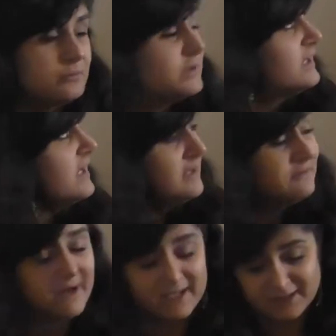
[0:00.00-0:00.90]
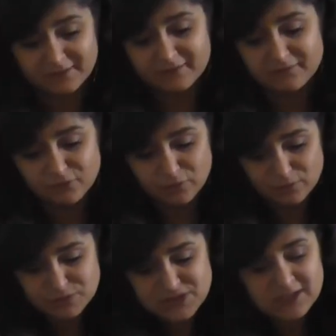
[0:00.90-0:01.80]
with the Iranian
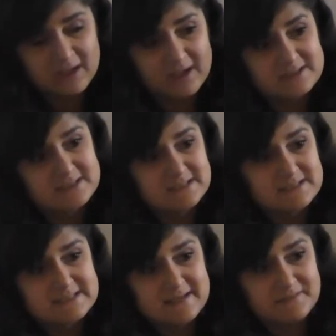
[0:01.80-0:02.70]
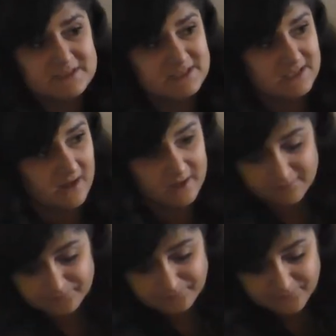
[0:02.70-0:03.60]
Revolution, 1979.
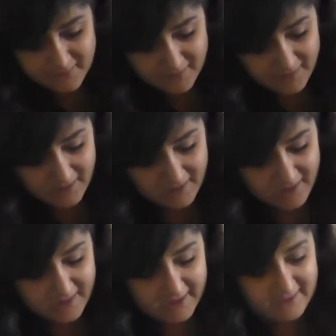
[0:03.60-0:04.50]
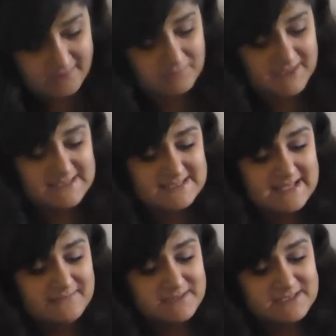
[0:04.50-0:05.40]
In the
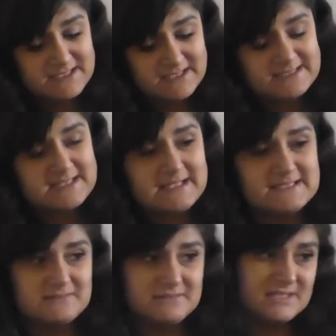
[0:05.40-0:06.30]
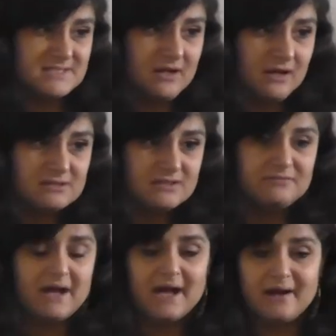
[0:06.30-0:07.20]
mid-70s, as a result
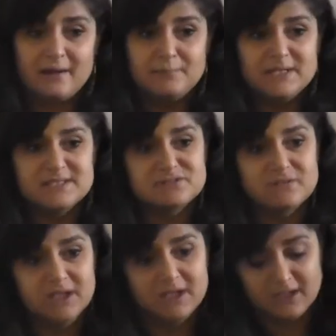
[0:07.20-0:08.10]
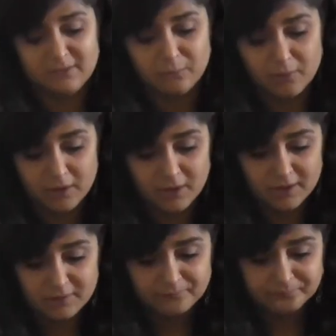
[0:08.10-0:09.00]
of Arab-Israeli war,